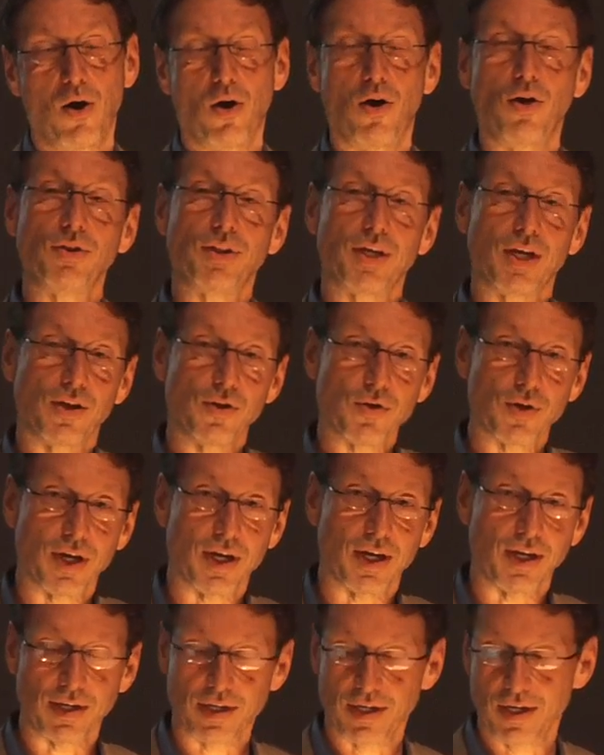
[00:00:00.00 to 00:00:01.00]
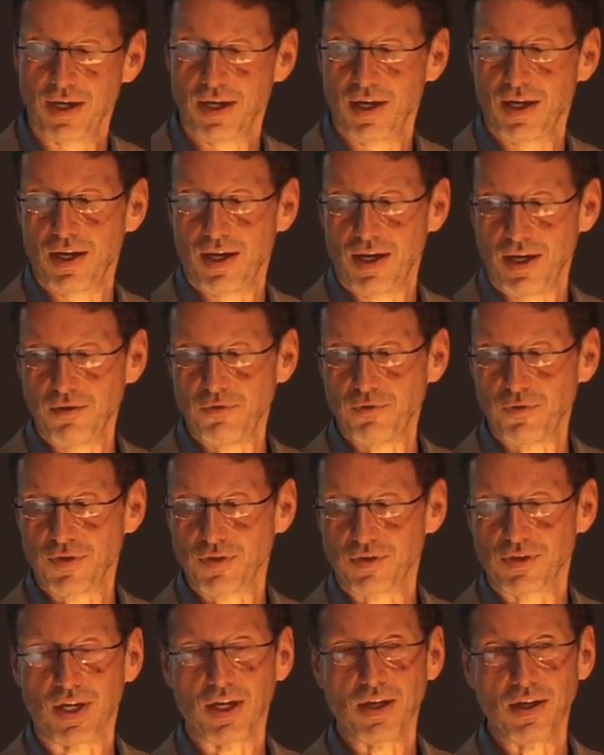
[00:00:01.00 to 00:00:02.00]
On the other hand, if
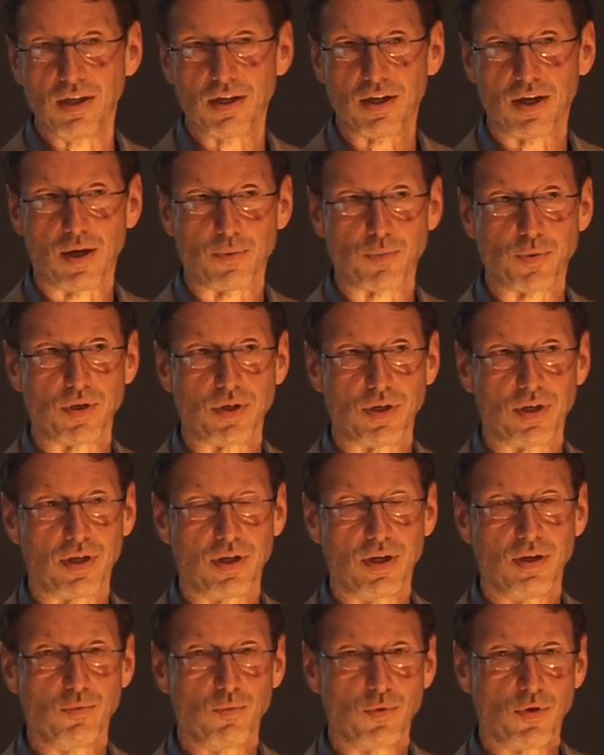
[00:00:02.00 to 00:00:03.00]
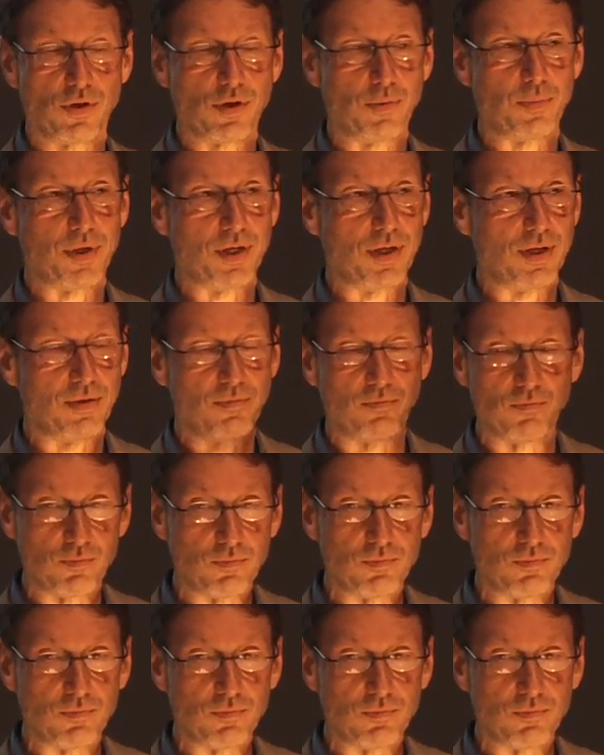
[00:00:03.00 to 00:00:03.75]
the second option were to be